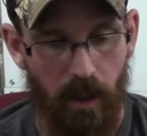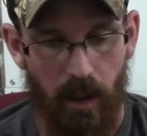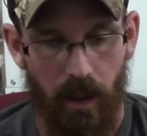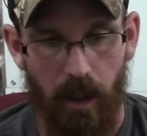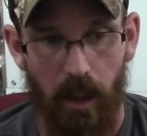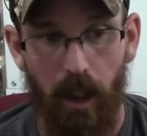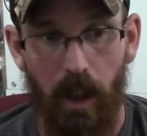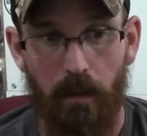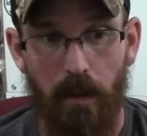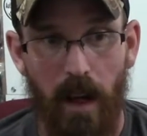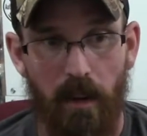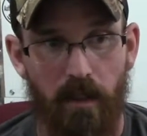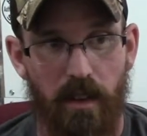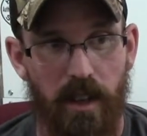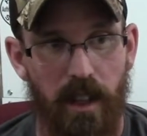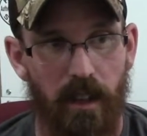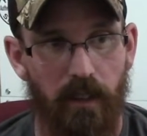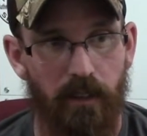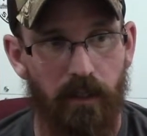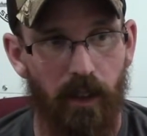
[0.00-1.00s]

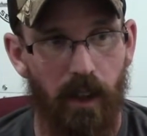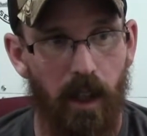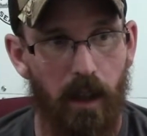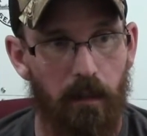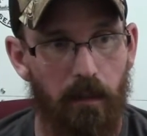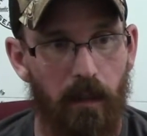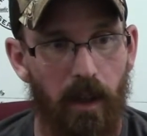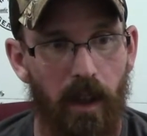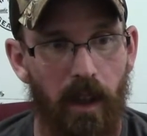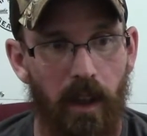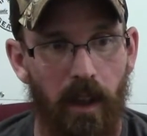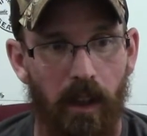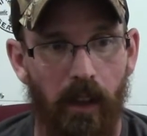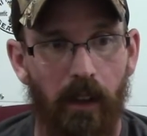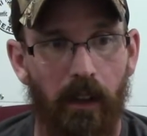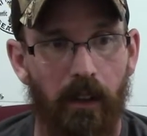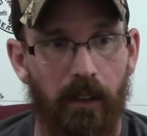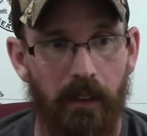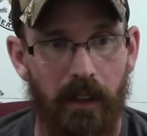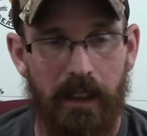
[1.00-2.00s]
Everything from
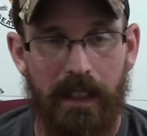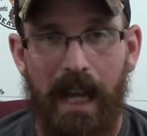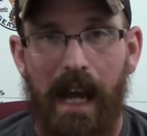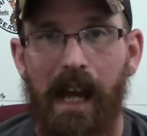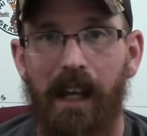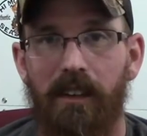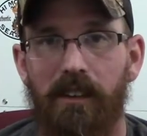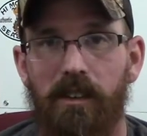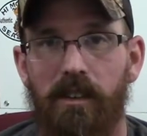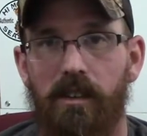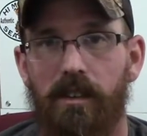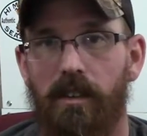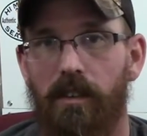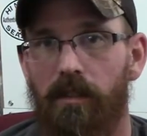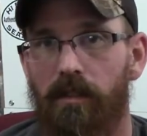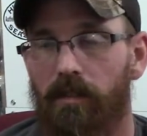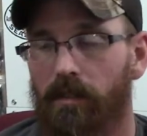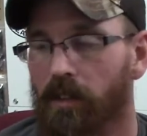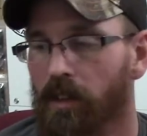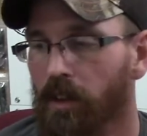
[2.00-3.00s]
the knots
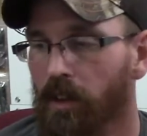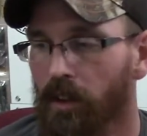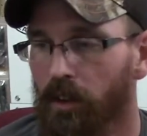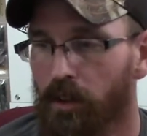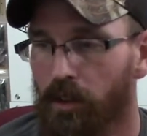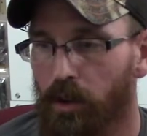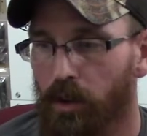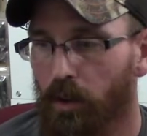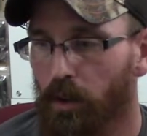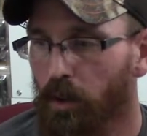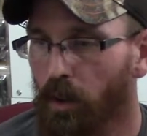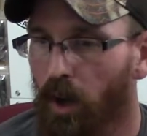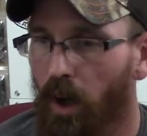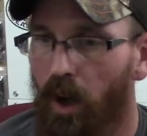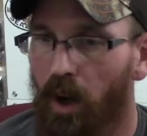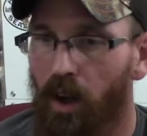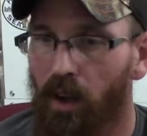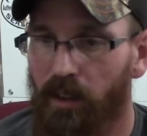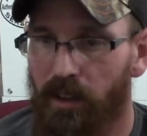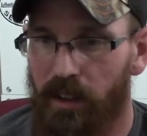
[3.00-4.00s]
to
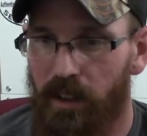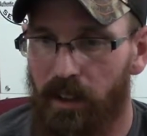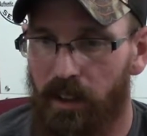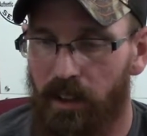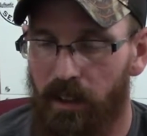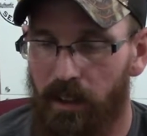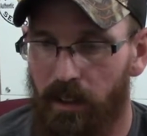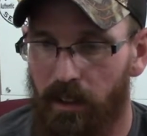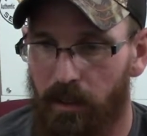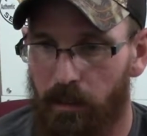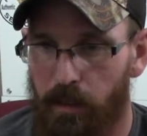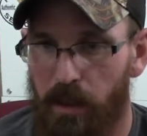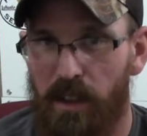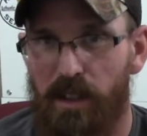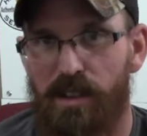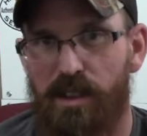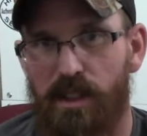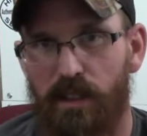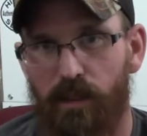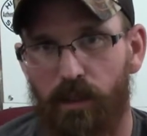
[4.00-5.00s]
all the
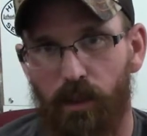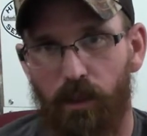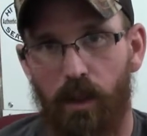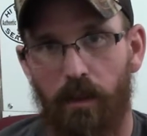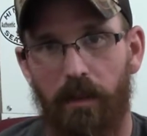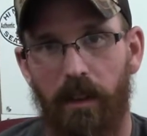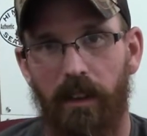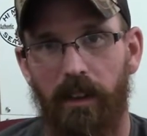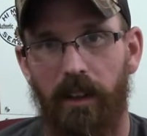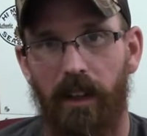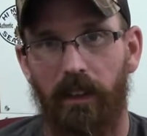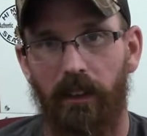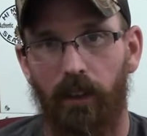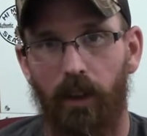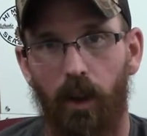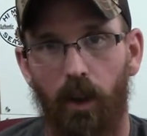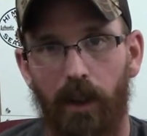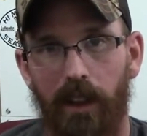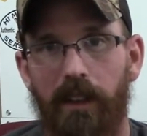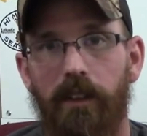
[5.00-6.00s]
pieces of equipment that
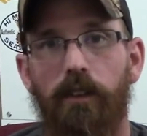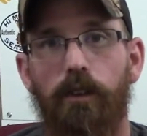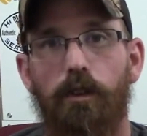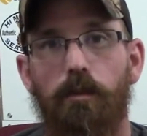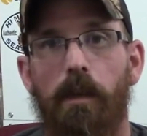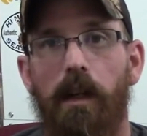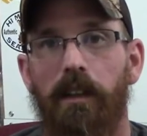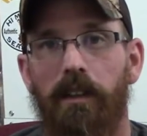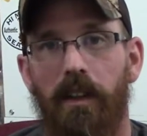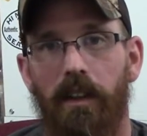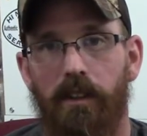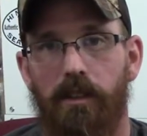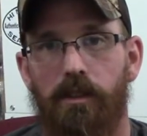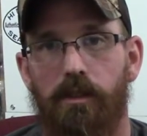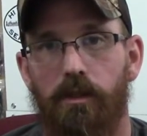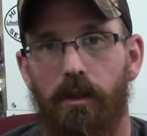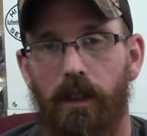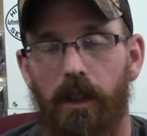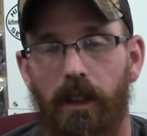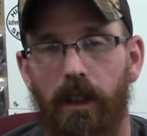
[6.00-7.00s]
go into my Texas
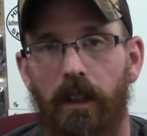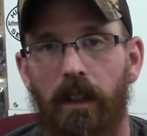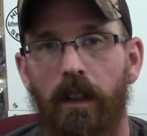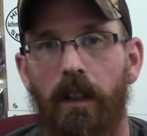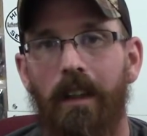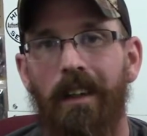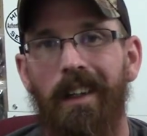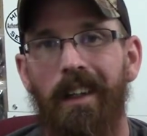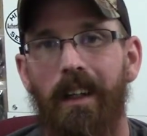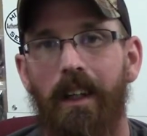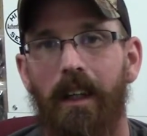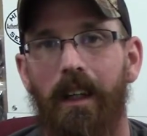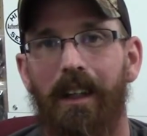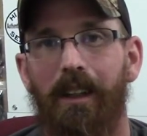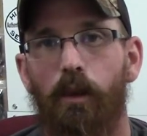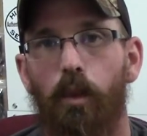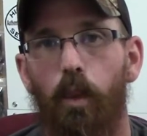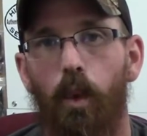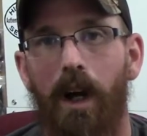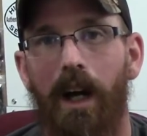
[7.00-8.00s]
rig
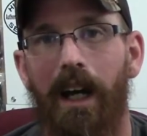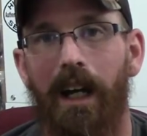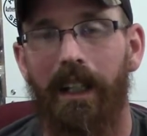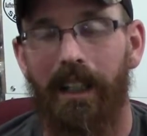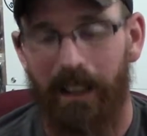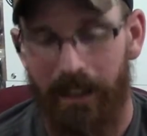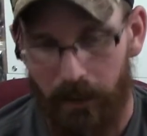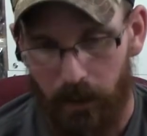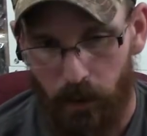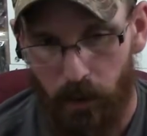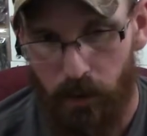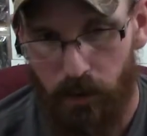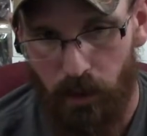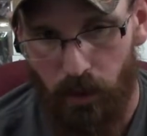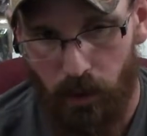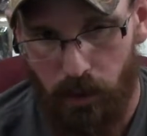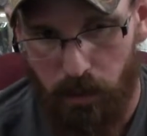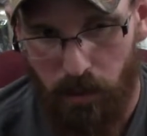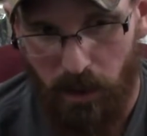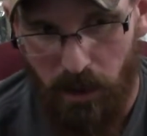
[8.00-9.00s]
and why I use
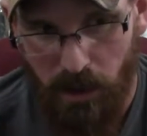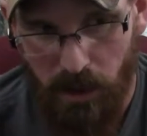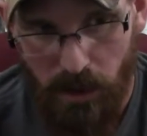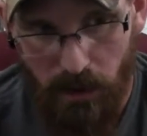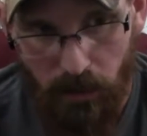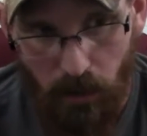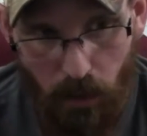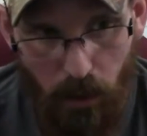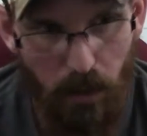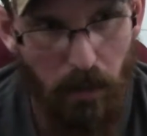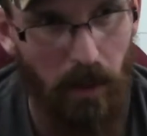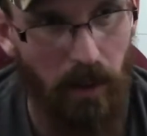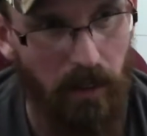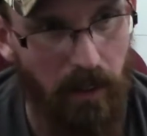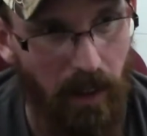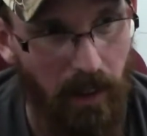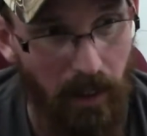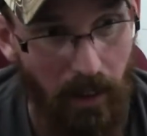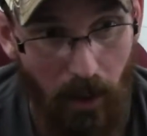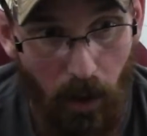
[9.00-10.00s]
those pieces of equipment
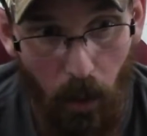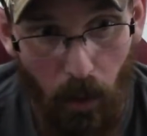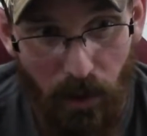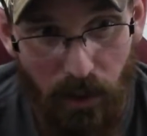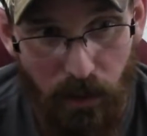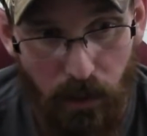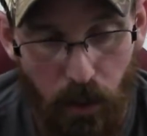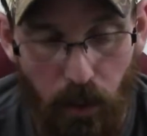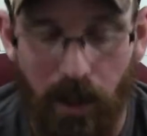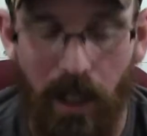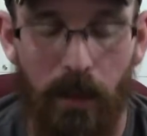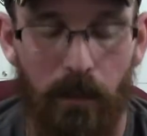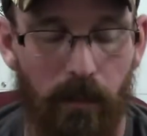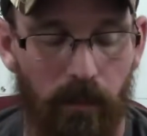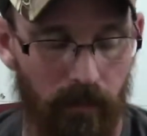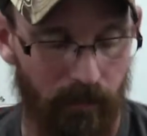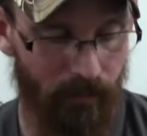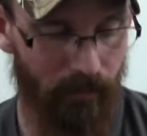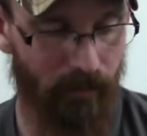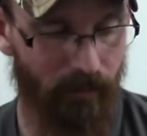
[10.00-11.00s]
that go into them.
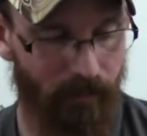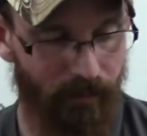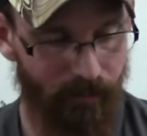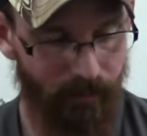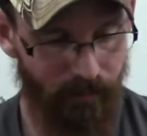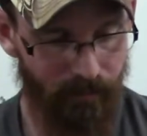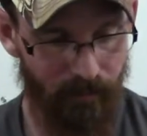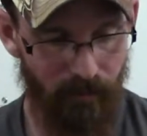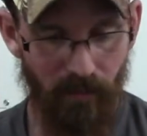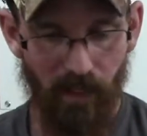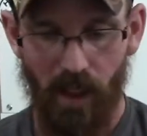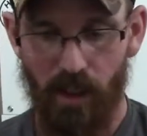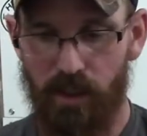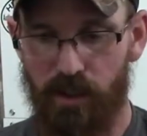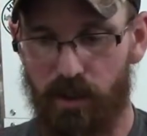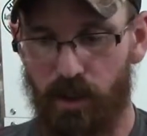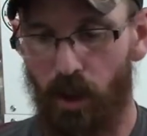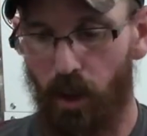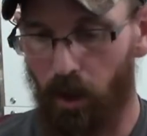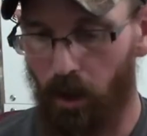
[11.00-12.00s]

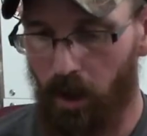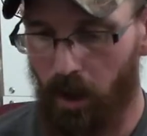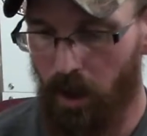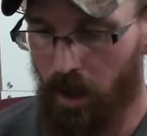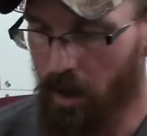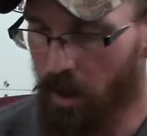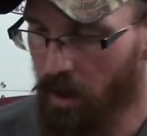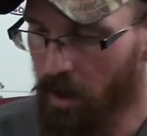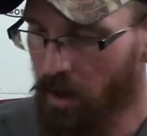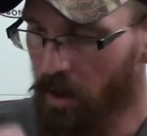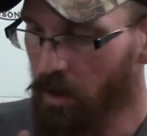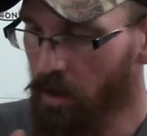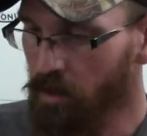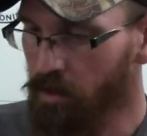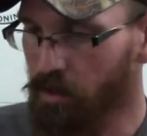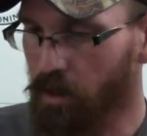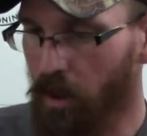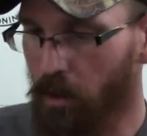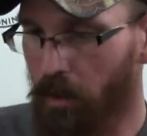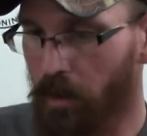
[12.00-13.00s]
So,
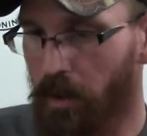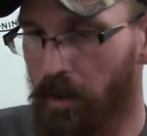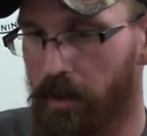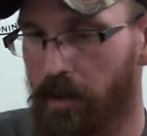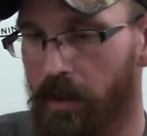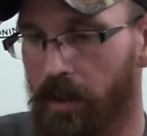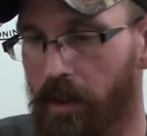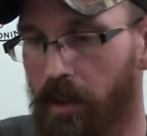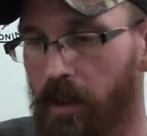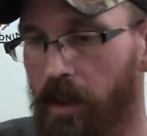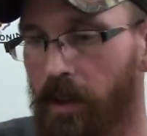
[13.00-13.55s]
start with,